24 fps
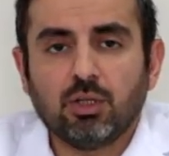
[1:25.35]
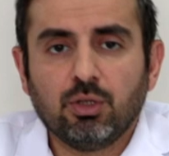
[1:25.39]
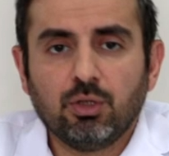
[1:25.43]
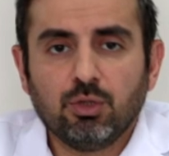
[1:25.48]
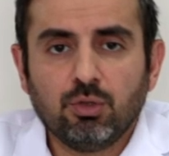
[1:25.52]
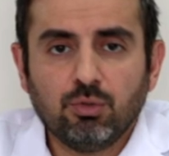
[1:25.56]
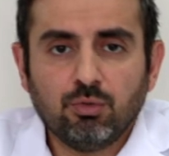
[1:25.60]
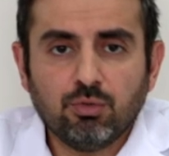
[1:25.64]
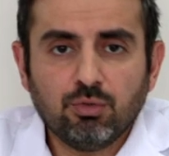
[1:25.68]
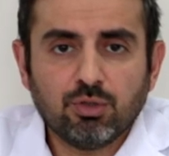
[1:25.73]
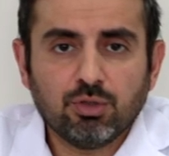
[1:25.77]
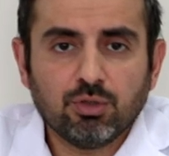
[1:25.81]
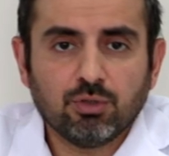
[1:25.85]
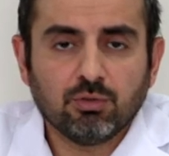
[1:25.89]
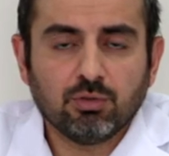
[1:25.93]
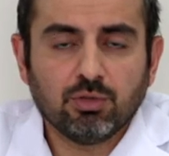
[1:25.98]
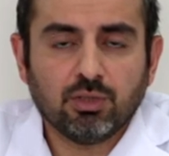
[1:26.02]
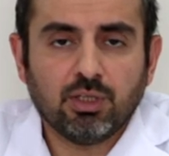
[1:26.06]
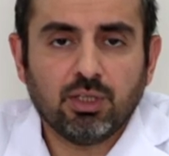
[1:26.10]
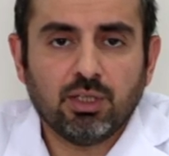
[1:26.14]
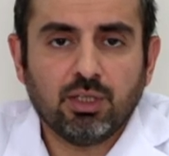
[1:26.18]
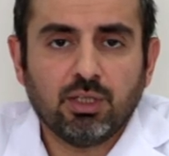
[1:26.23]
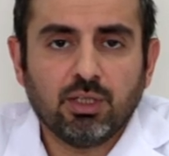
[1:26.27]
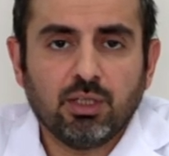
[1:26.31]

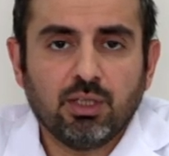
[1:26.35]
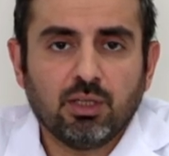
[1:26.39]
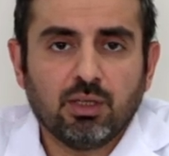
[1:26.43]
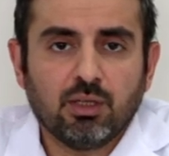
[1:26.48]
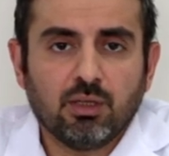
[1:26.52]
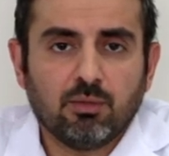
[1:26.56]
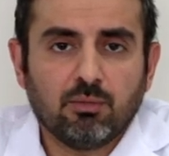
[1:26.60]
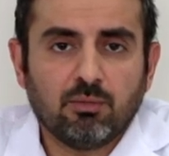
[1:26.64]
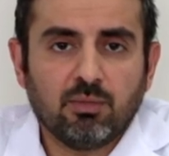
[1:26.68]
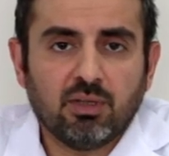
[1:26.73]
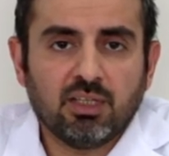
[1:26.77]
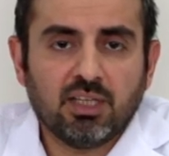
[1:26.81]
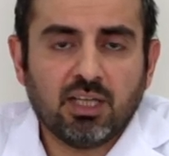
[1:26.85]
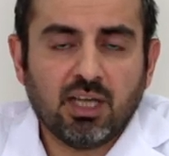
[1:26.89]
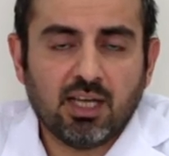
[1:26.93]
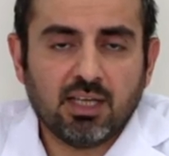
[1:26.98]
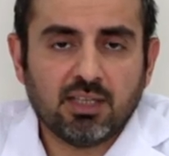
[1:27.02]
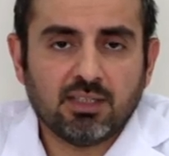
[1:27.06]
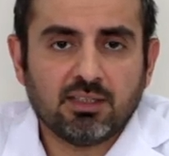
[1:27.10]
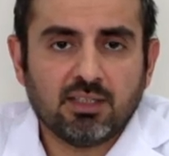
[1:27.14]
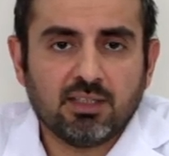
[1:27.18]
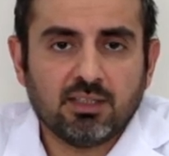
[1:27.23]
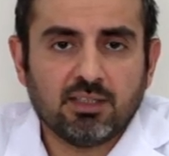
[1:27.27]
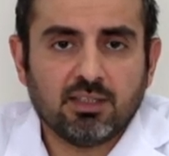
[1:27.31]
Usually
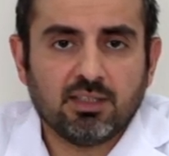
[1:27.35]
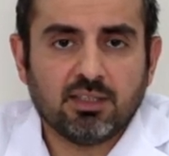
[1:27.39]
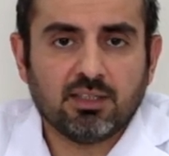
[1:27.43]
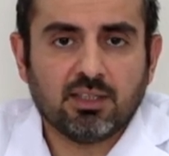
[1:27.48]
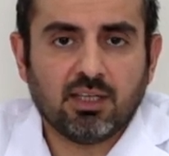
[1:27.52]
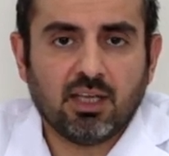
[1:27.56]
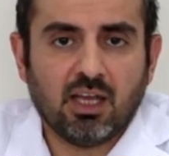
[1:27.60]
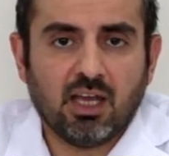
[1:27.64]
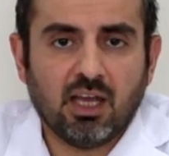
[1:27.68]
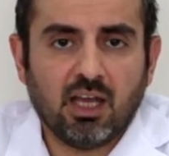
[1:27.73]
metastasis